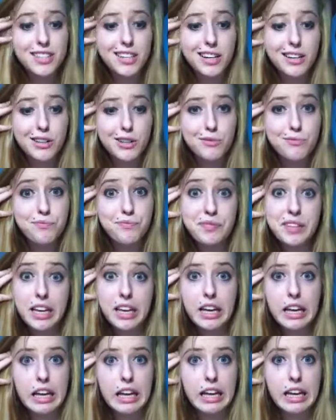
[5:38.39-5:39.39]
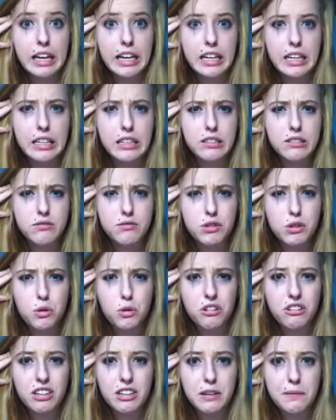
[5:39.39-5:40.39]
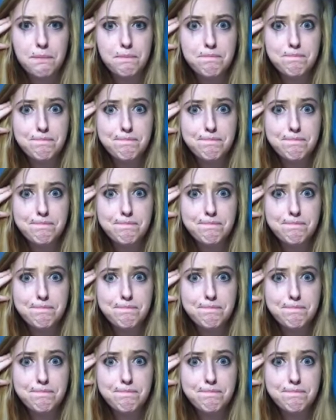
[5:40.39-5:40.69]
together and recorded it.